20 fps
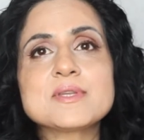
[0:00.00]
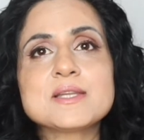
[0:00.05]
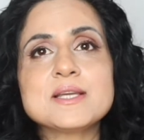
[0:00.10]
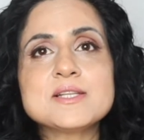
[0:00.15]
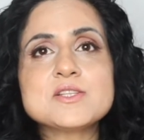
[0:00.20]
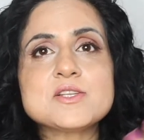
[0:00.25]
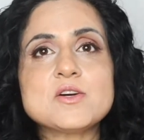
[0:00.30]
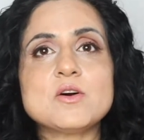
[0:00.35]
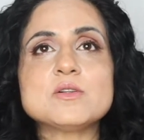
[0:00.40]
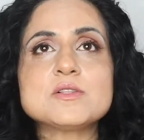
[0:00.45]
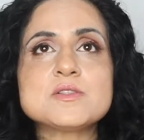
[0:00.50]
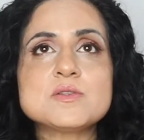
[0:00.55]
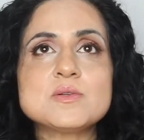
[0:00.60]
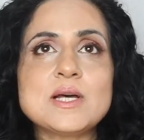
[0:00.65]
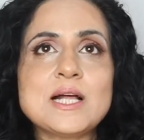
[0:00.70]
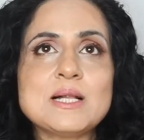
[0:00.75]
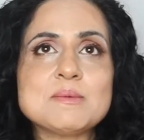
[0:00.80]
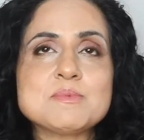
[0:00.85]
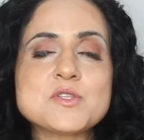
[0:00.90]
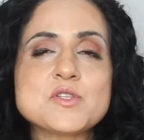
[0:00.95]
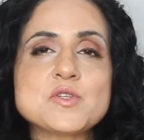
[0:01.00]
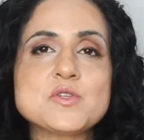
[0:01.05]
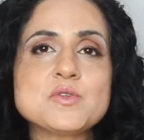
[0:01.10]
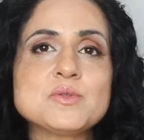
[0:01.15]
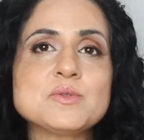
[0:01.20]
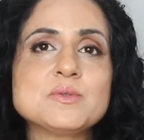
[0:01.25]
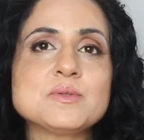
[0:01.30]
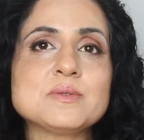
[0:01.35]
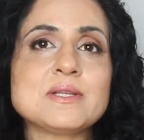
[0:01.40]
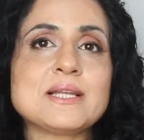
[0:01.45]
it also helps
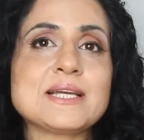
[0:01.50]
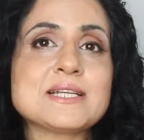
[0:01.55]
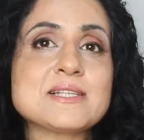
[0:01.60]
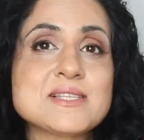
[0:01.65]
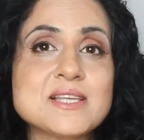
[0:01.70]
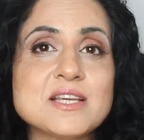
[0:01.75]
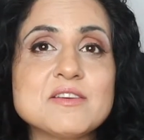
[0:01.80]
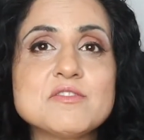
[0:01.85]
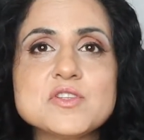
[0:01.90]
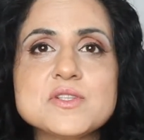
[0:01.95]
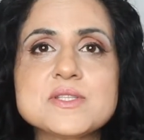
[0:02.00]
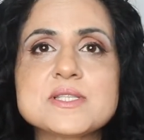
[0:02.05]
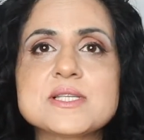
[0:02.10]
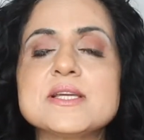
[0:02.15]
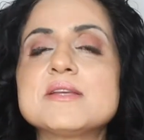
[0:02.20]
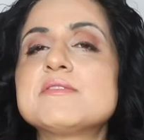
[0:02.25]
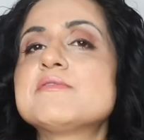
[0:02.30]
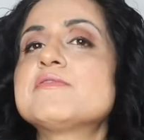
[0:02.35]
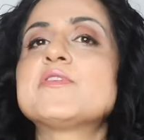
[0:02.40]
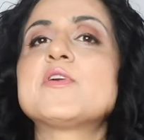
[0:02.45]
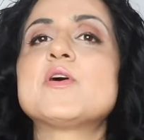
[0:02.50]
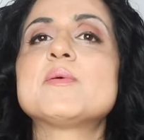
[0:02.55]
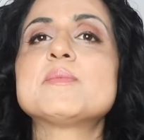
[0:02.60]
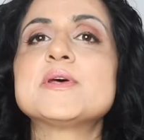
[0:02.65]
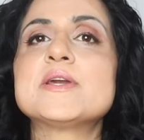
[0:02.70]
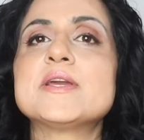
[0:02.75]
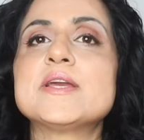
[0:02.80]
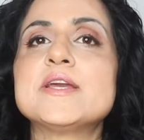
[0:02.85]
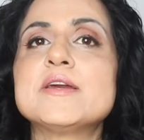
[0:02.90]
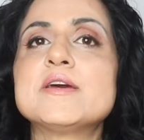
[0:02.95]
to like save your skin from
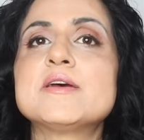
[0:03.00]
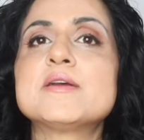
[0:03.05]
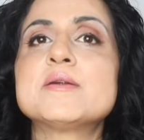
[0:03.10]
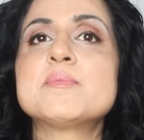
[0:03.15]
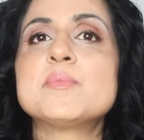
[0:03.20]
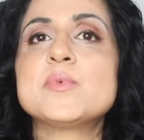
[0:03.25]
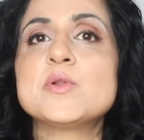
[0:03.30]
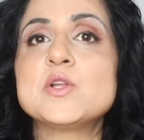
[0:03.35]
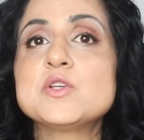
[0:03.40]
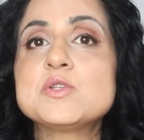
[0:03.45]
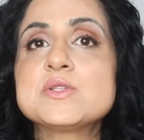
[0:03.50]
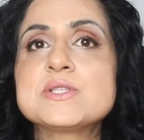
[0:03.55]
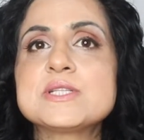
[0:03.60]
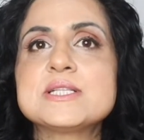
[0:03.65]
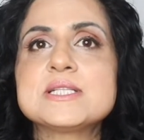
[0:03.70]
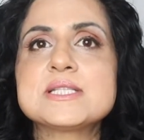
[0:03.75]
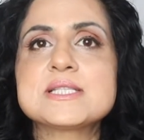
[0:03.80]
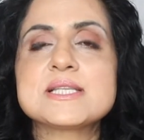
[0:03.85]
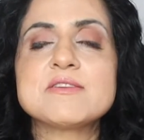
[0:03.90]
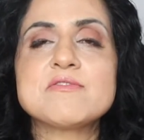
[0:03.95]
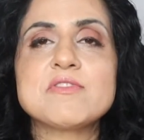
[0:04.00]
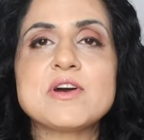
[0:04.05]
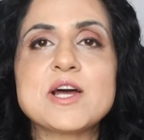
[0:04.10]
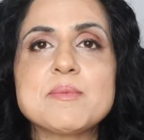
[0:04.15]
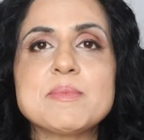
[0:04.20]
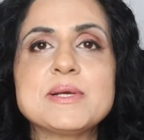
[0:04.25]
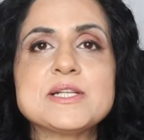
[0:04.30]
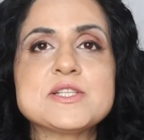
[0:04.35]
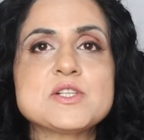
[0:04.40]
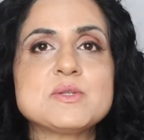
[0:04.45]
the air pollutants,
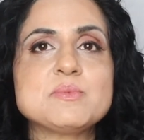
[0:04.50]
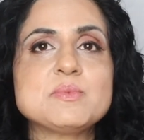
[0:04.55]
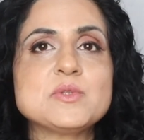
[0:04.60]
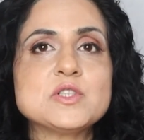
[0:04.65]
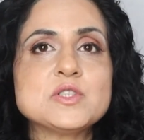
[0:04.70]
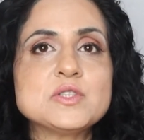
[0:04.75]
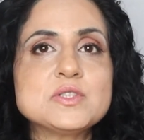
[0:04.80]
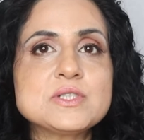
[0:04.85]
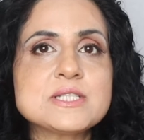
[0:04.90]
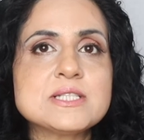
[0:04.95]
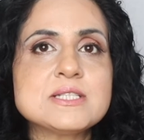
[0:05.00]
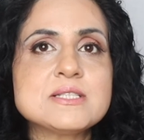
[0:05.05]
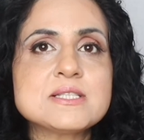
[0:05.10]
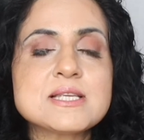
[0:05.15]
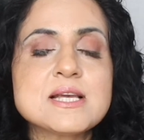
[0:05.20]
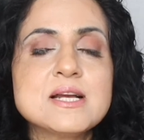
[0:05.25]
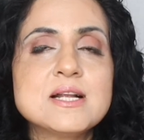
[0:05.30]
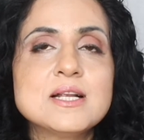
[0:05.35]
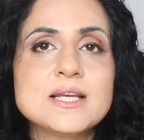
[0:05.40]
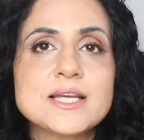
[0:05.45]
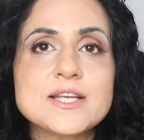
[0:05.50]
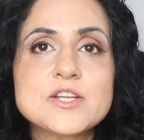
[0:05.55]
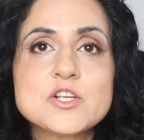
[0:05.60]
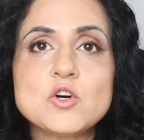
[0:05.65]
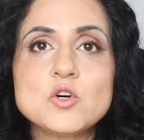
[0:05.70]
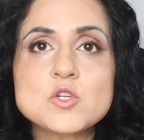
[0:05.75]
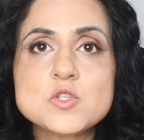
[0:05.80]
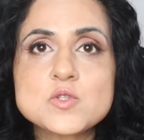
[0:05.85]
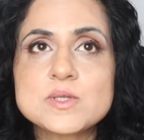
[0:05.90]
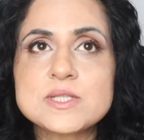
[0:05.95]
environmental pollutants. It
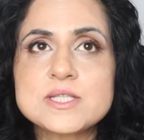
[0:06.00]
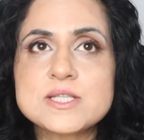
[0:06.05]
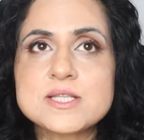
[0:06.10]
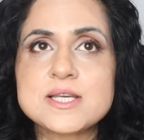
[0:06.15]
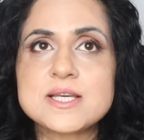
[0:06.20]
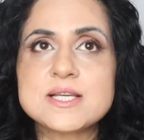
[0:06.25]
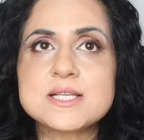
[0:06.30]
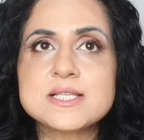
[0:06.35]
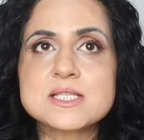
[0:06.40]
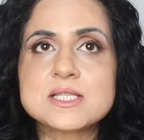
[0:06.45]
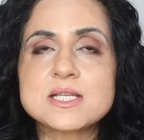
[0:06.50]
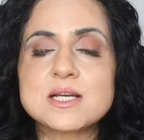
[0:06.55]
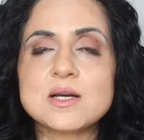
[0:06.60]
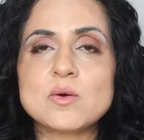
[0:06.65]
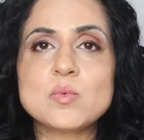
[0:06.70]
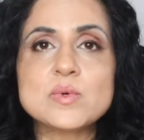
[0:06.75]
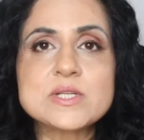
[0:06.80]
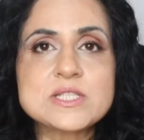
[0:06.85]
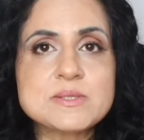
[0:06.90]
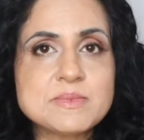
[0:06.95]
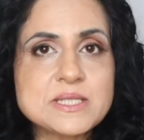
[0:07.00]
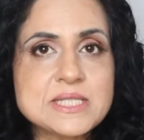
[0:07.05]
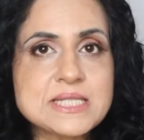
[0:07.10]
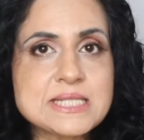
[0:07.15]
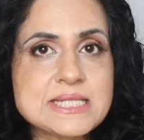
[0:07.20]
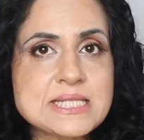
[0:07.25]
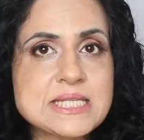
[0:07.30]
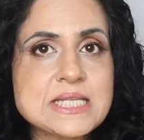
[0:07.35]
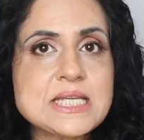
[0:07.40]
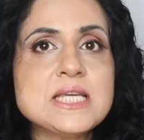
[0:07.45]
also contains vitamin
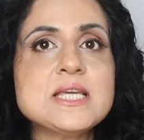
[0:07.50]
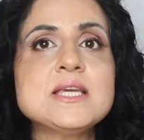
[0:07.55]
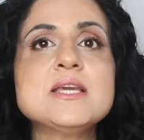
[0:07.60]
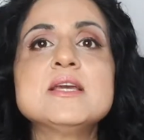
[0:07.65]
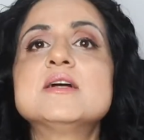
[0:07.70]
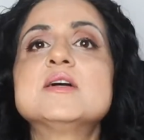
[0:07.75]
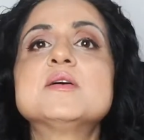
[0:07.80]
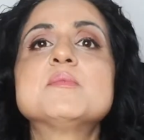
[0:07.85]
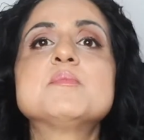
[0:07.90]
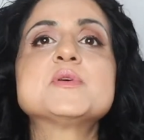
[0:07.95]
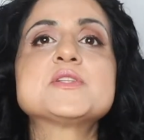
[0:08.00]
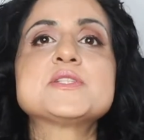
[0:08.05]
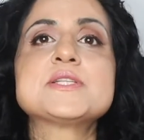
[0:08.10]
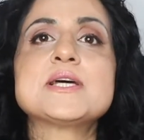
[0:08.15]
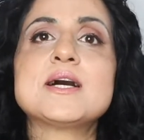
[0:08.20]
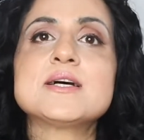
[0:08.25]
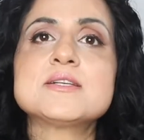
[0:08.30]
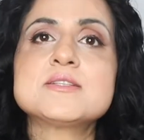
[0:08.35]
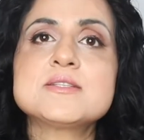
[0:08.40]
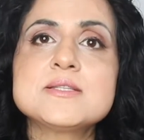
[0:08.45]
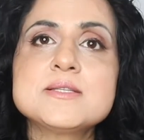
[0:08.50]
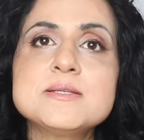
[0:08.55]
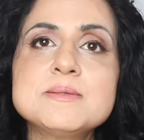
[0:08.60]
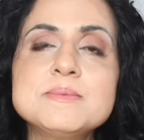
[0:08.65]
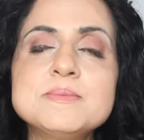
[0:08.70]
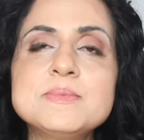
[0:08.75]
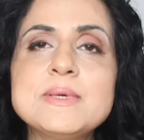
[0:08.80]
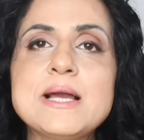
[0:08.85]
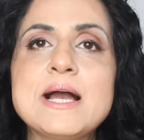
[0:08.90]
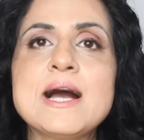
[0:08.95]
C,
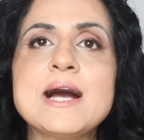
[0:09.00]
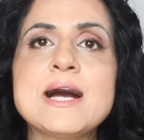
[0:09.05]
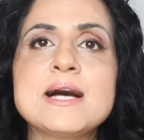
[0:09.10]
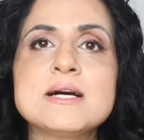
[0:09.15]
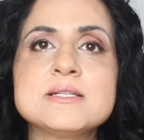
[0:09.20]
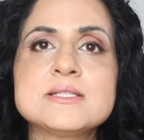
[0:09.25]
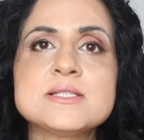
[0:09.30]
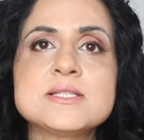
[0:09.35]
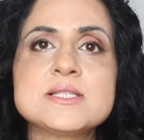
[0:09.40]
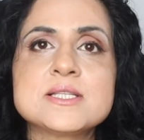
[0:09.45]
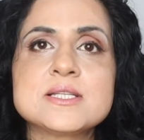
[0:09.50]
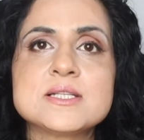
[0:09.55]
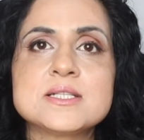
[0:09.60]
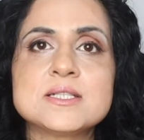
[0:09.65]
potassium, and